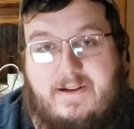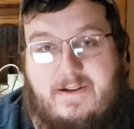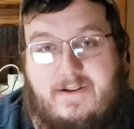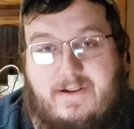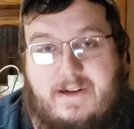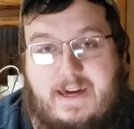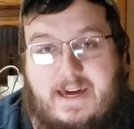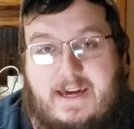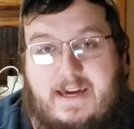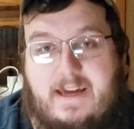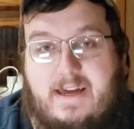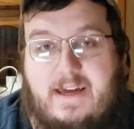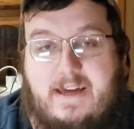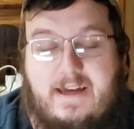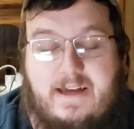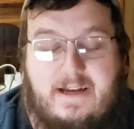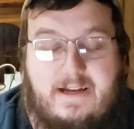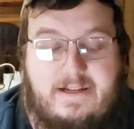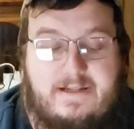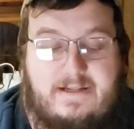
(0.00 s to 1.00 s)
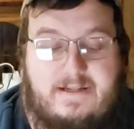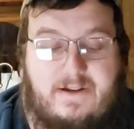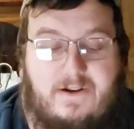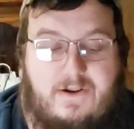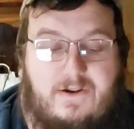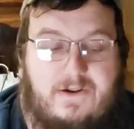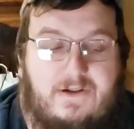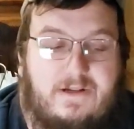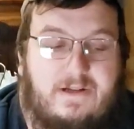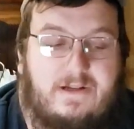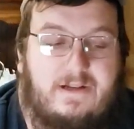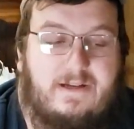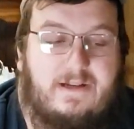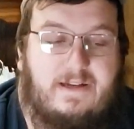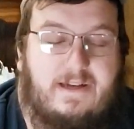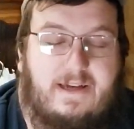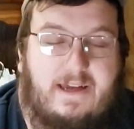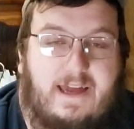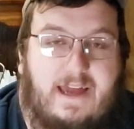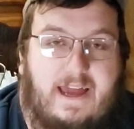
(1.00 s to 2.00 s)
Okay, so
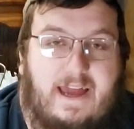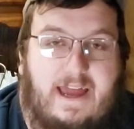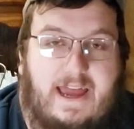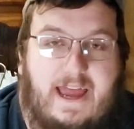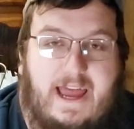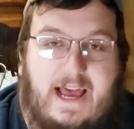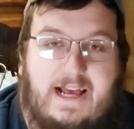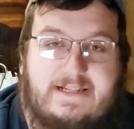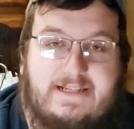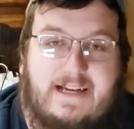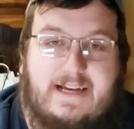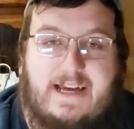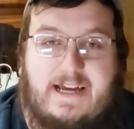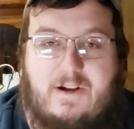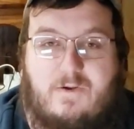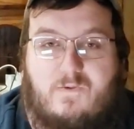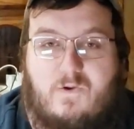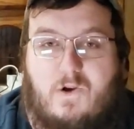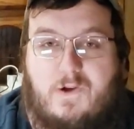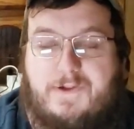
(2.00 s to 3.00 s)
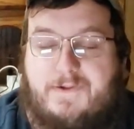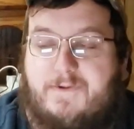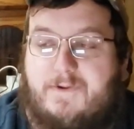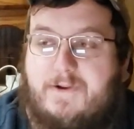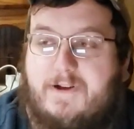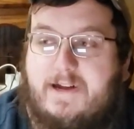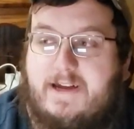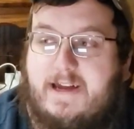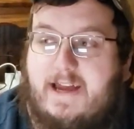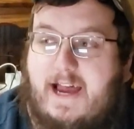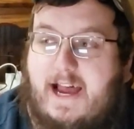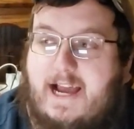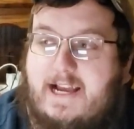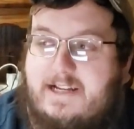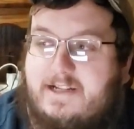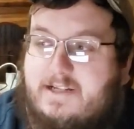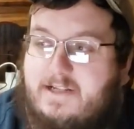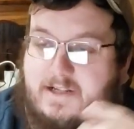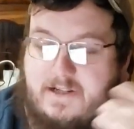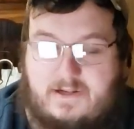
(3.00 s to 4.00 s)
as I kind of rolled through it,
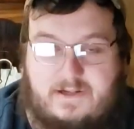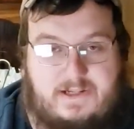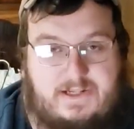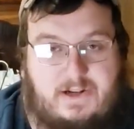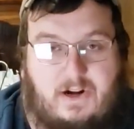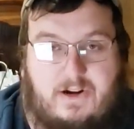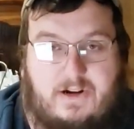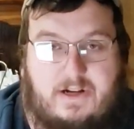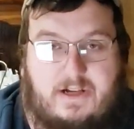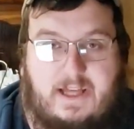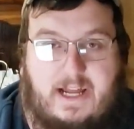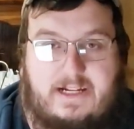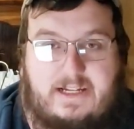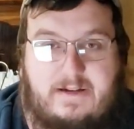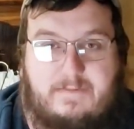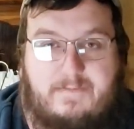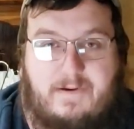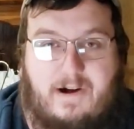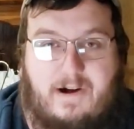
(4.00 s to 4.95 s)
I started collecting